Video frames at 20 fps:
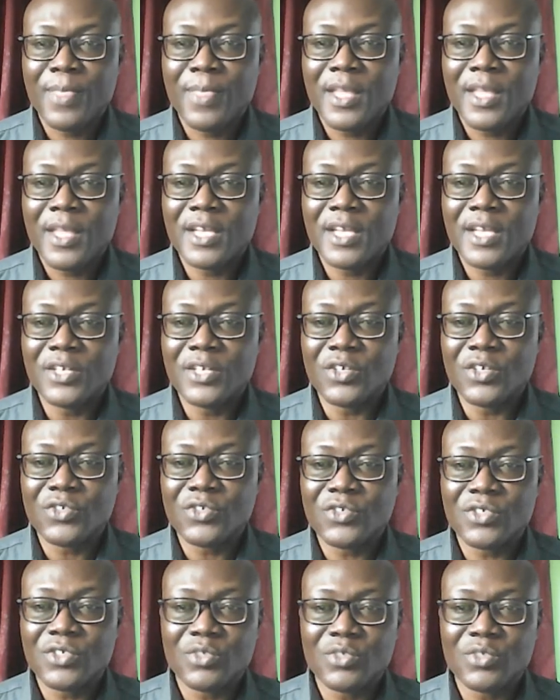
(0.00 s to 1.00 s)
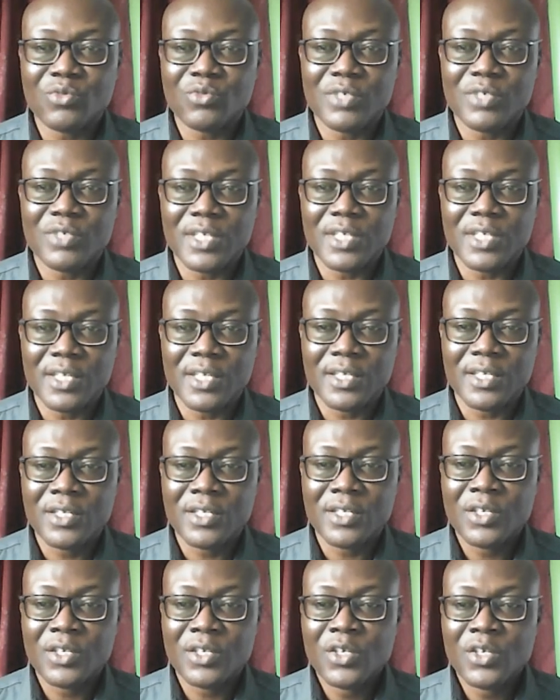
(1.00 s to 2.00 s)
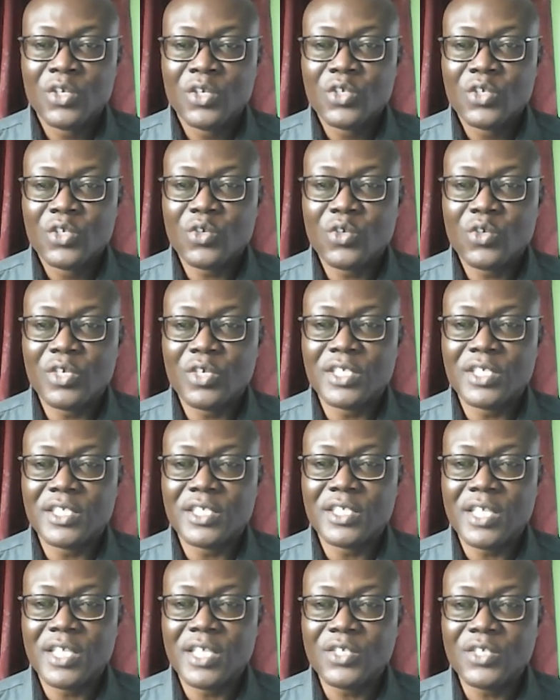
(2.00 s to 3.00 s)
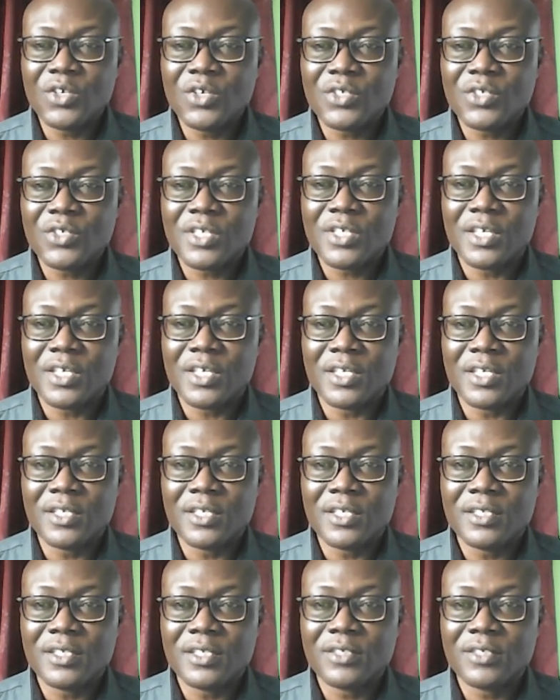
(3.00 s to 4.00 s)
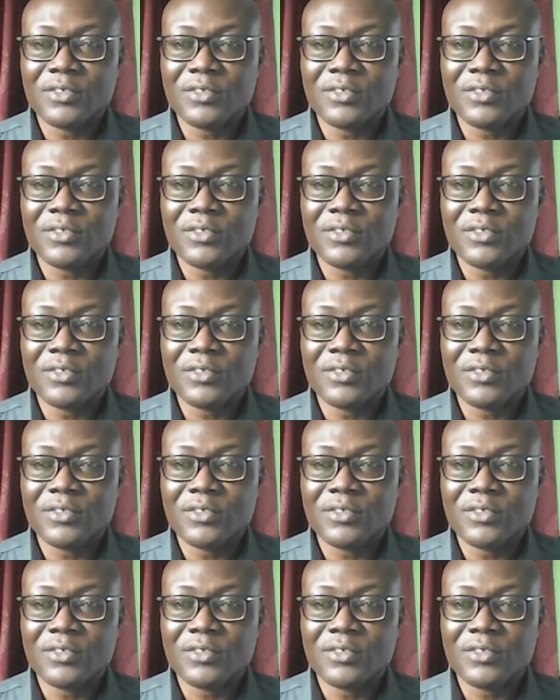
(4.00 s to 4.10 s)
industry today. So in the Celsius scale,